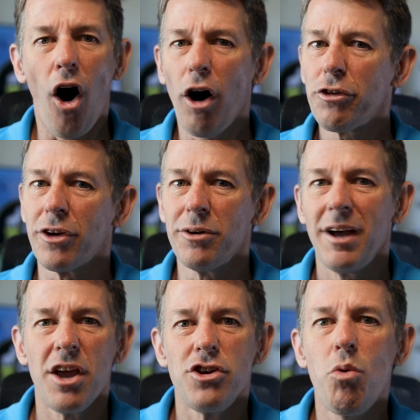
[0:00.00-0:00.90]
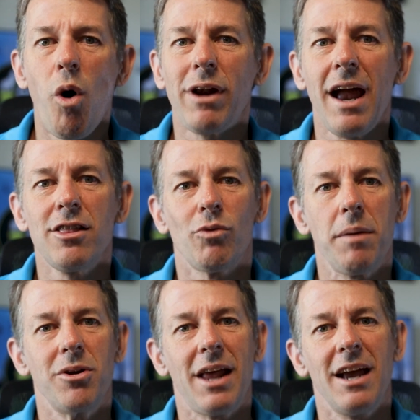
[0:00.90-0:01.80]
Also, you won't gain the
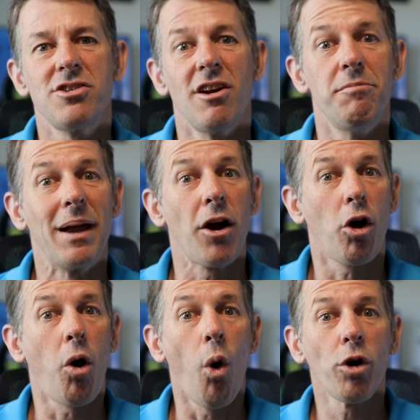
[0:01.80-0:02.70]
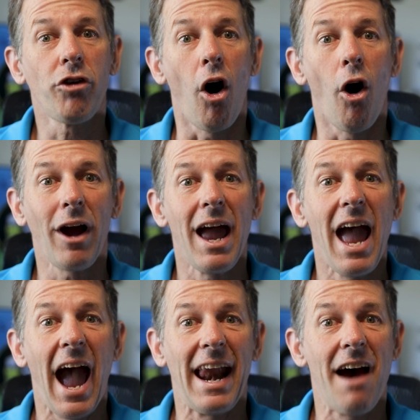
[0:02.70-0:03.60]
reputation of being a course hog
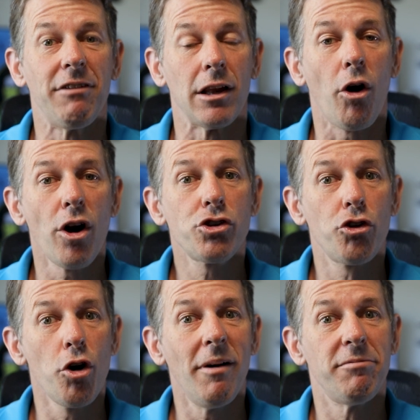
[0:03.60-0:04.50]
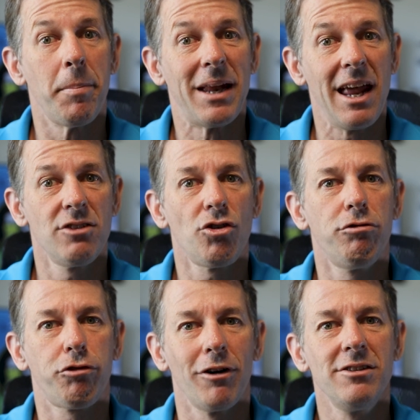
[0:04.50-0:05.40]
and have a large group of potential
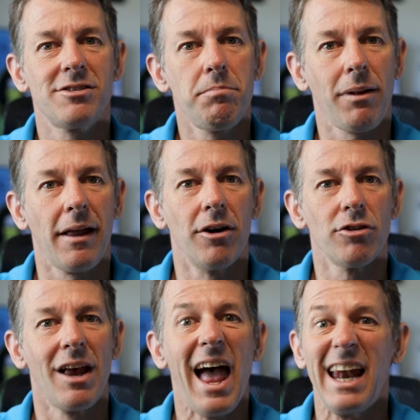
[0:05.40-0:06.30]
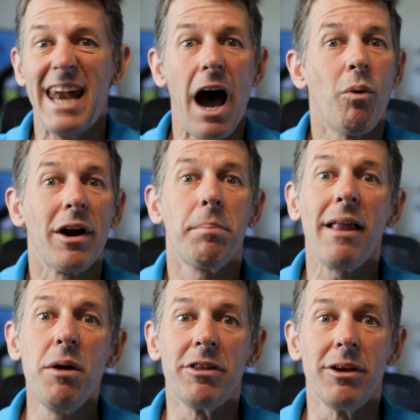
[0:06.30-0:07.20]
friends and players not want to
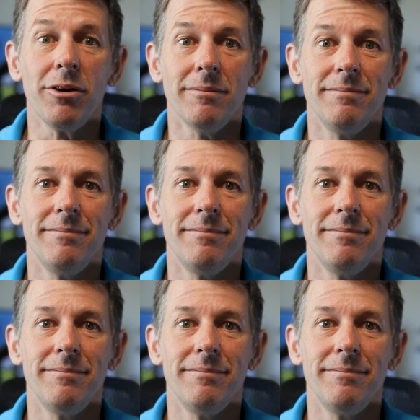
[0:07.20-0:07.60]
play with you.